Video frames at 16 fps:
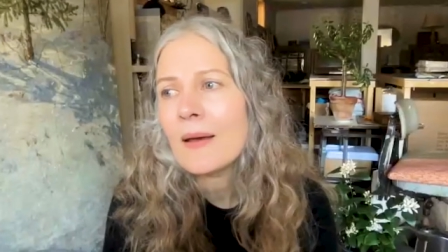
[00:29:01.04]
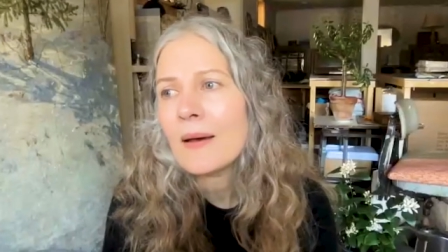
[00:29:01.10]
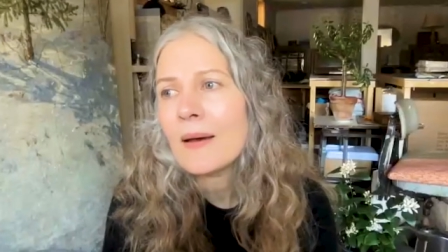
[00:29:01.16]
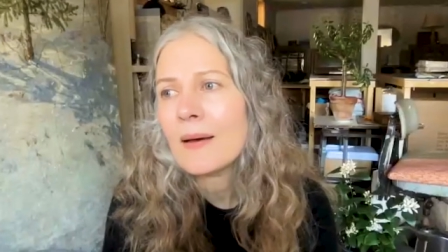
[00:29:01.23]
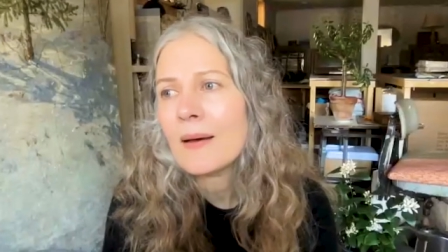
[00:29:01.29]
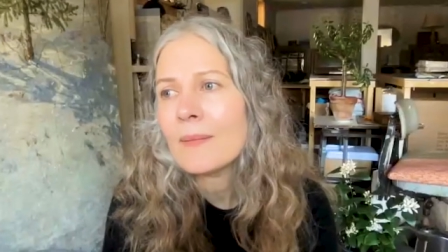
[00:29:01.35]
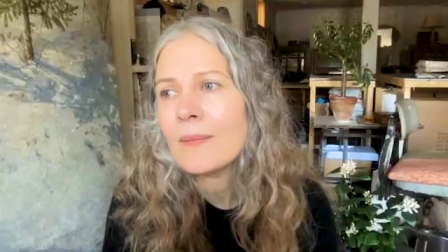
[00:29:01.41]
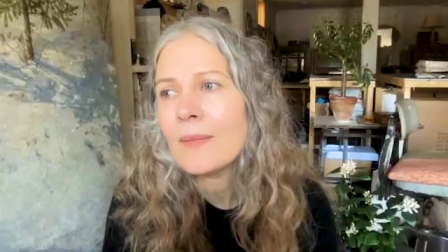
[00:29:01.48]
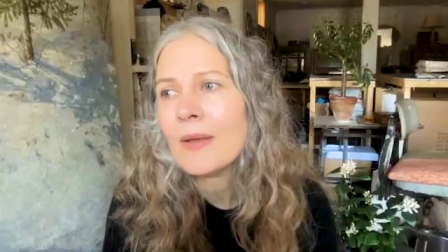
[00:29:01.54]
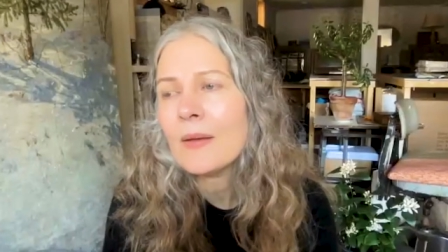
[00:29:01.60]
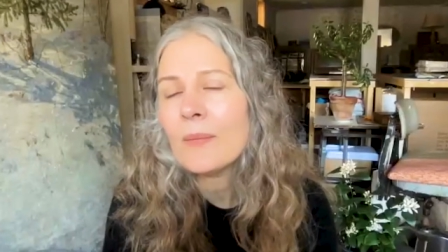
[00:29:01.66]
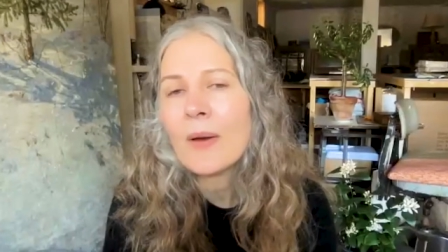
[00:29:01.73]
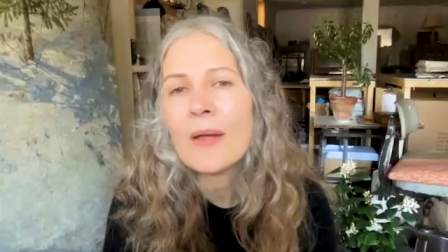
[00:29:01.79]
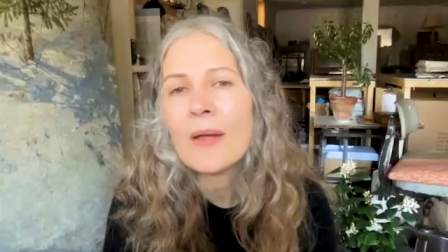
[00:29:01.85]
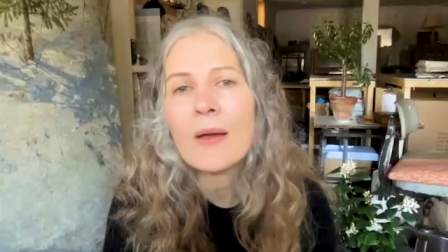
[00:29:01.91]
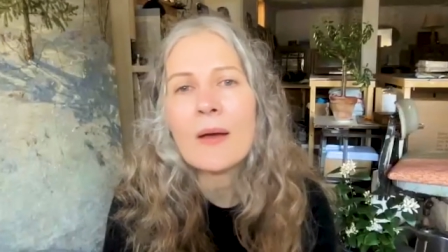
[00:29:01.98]
um, in
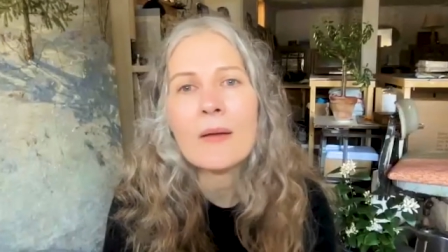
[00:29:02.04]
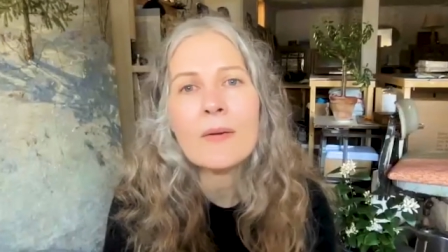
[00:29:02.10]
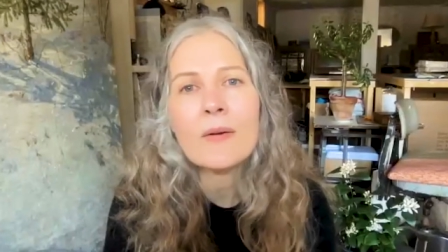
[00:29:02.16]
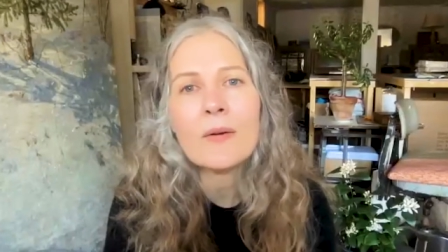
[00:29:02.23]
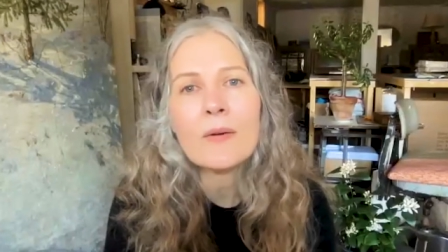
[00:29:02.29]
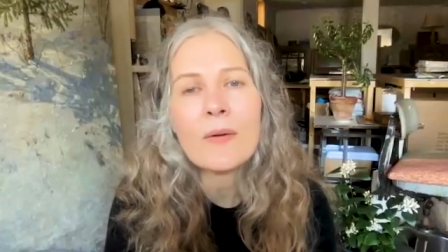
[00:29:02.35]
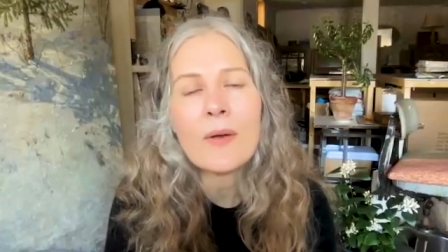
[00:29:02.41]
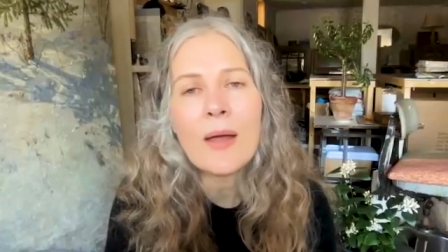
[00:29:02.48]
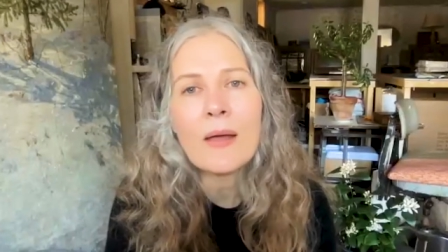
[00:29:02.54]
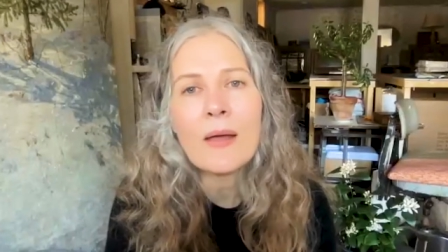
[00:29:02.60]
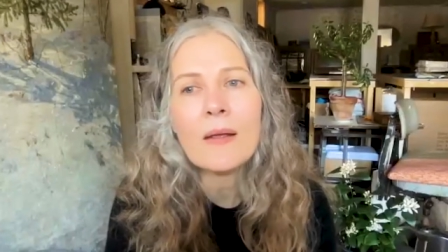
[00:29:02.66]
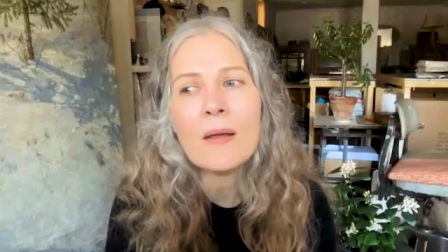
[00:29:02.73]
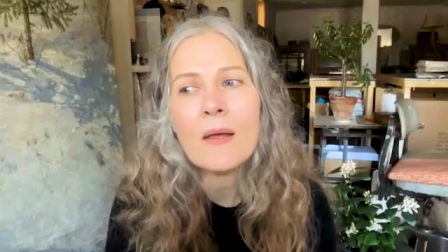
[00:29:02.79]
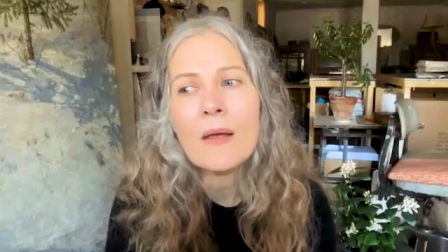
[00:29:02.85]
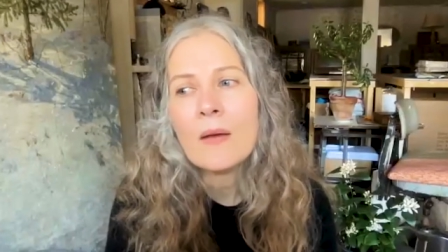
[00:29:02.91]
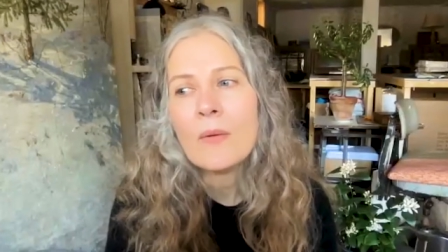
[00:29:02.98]
my
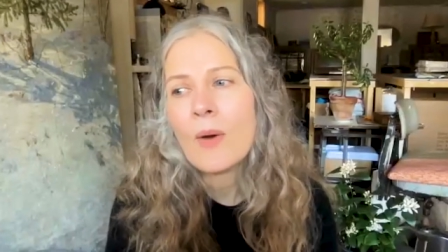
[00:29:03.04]
undergrad,